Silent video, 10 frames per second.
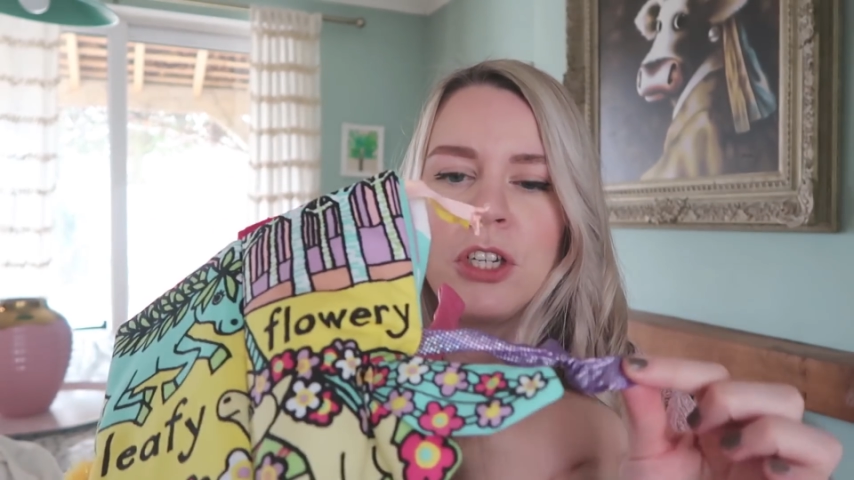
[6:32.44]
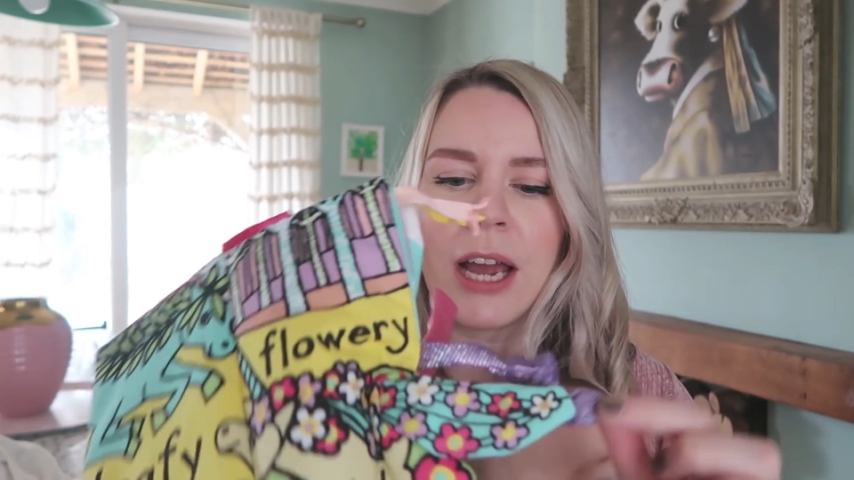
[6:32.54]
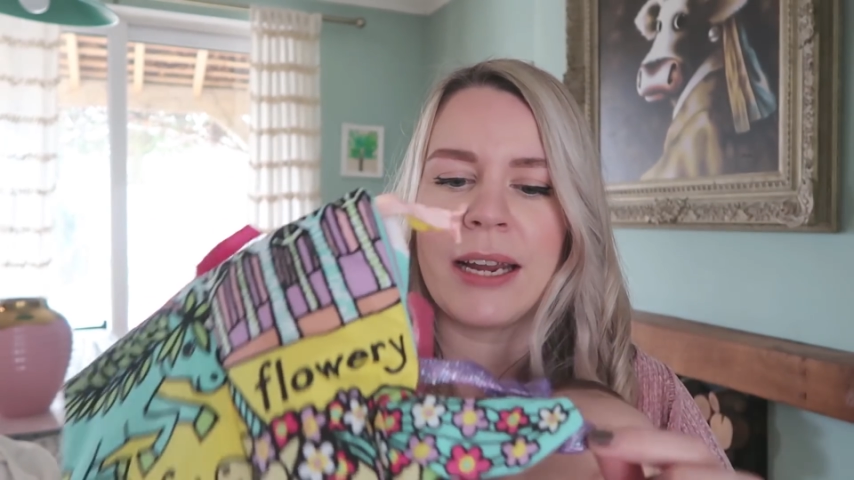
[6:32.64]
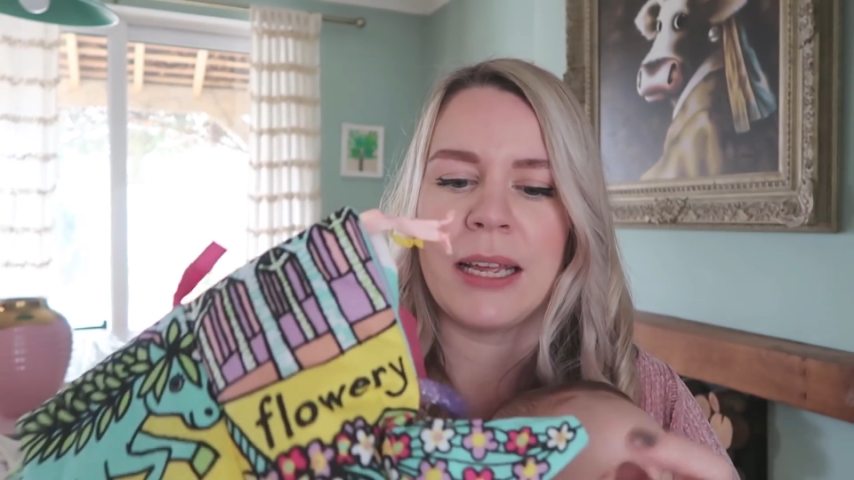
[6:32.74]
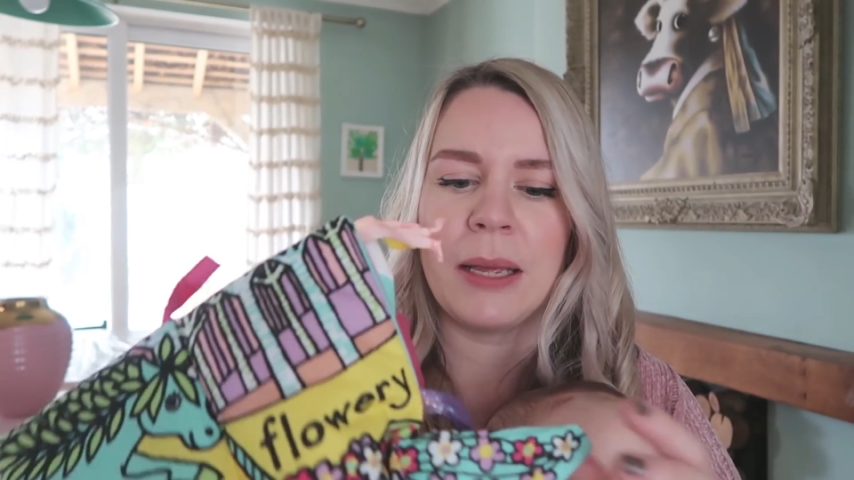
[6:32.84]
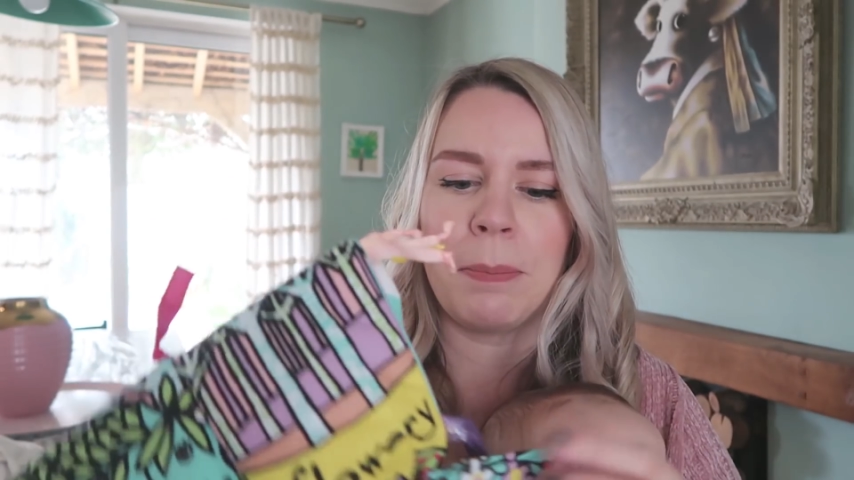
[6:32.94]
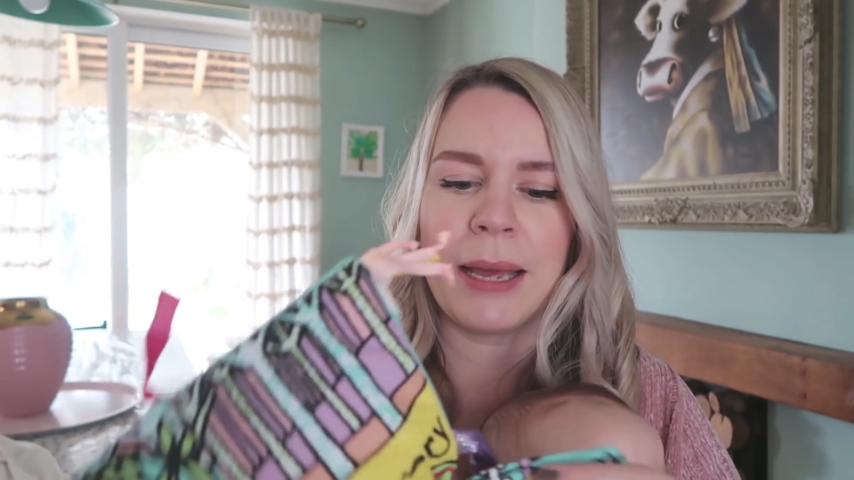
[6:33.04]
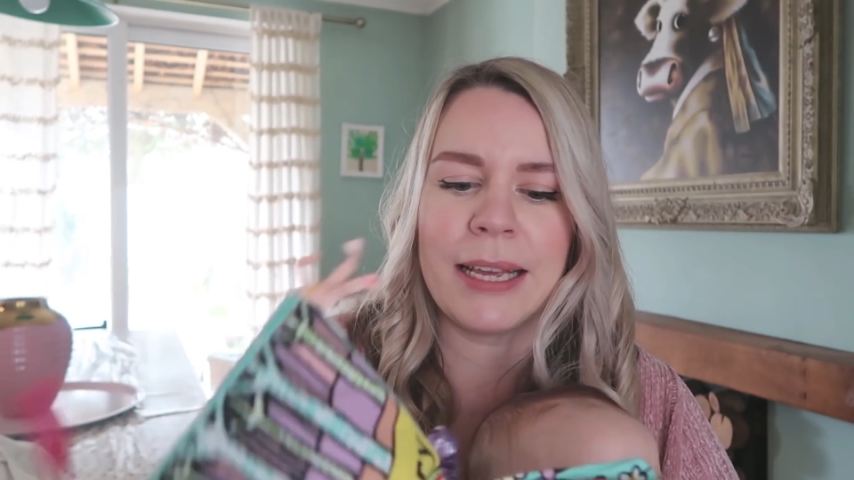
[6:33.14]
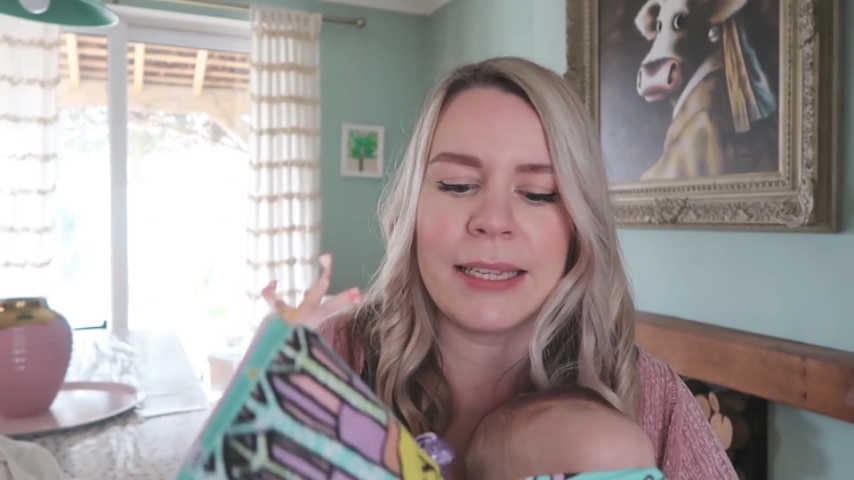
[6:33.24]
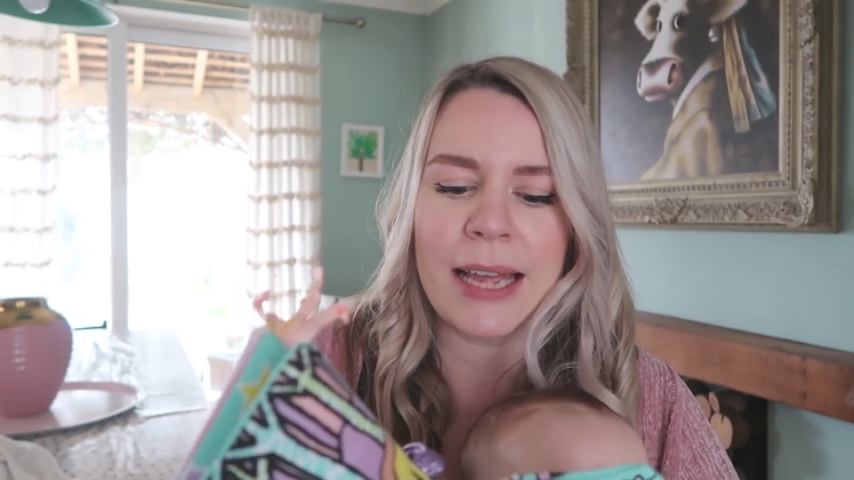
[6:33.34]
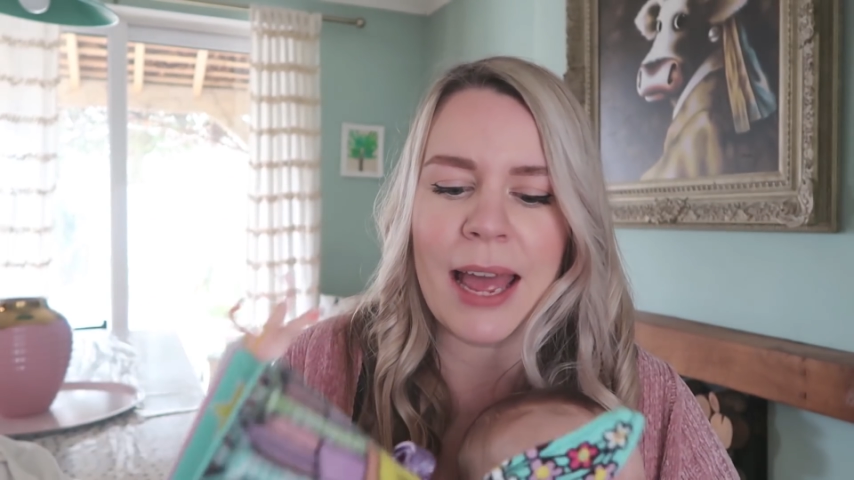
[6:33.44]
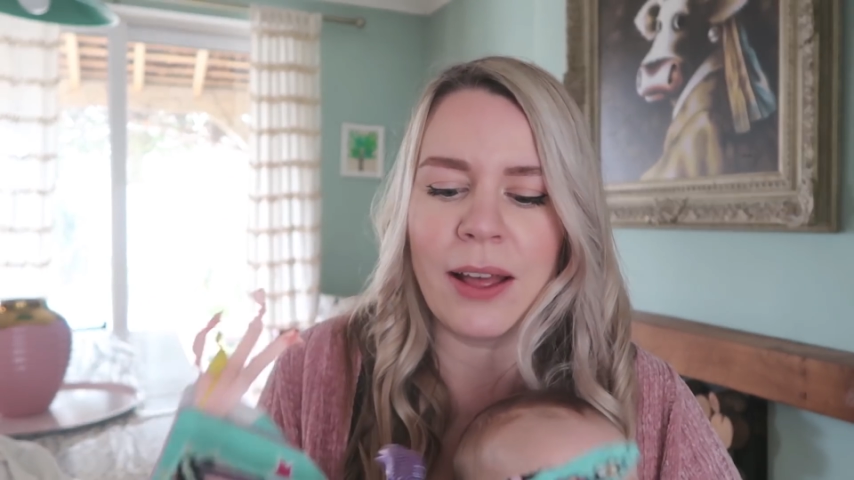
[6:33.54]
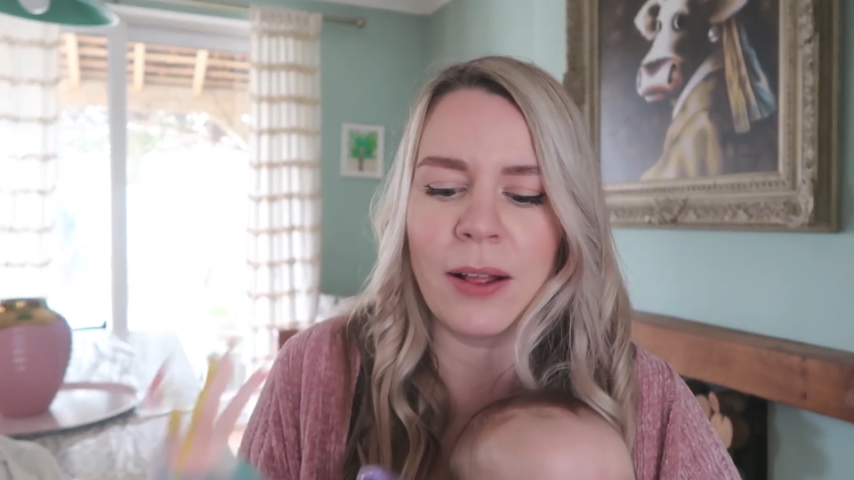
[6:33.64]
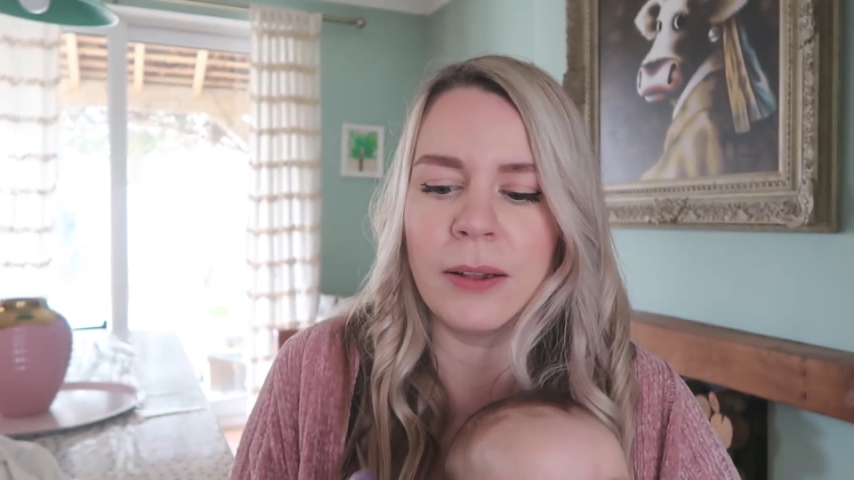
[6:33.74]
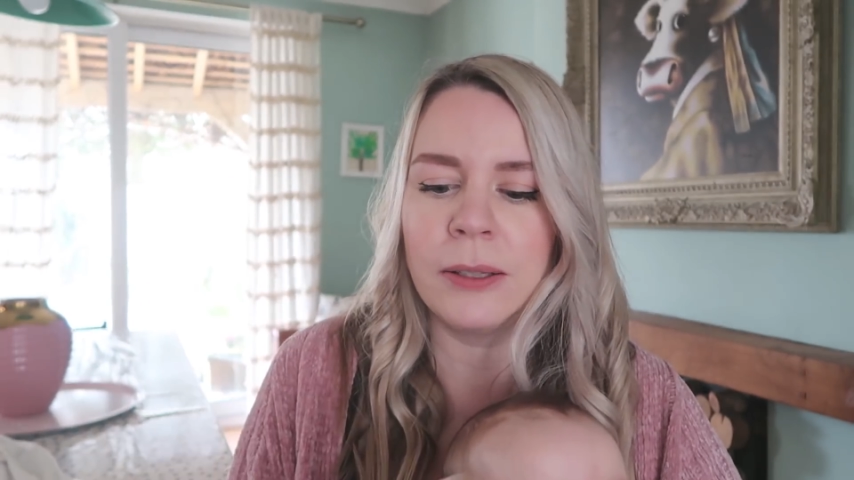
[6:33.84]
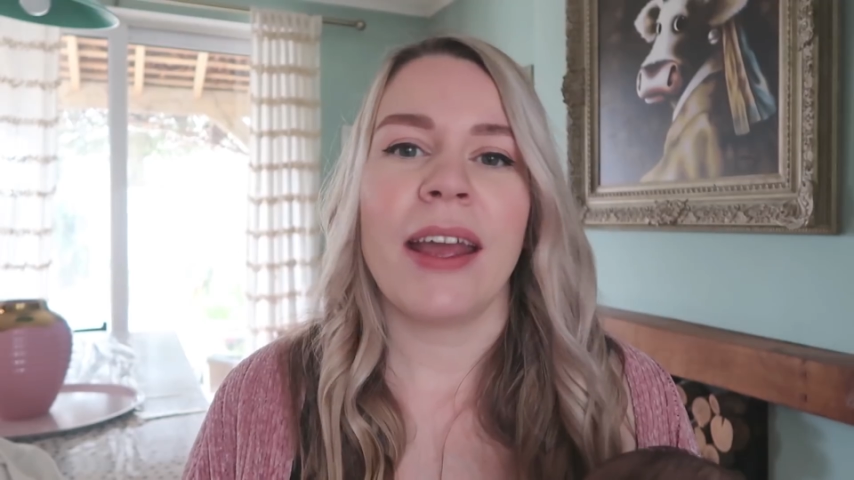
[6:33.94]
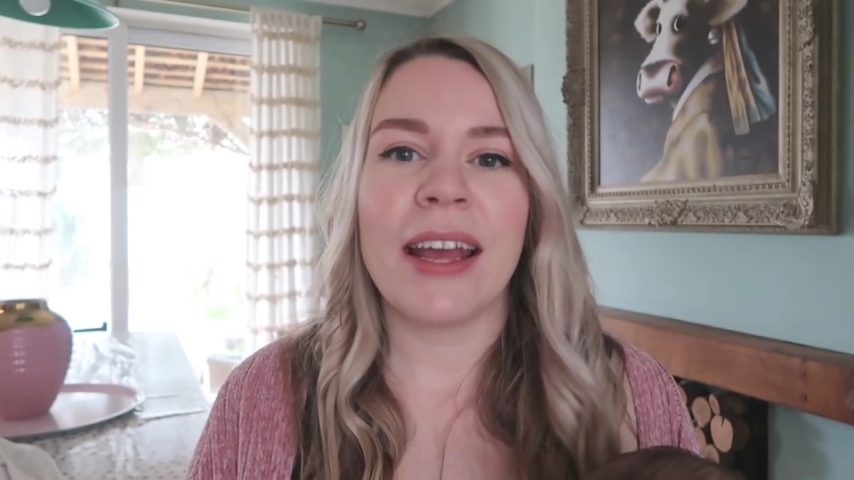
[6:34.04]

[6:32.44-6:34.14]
shiny piggy tail.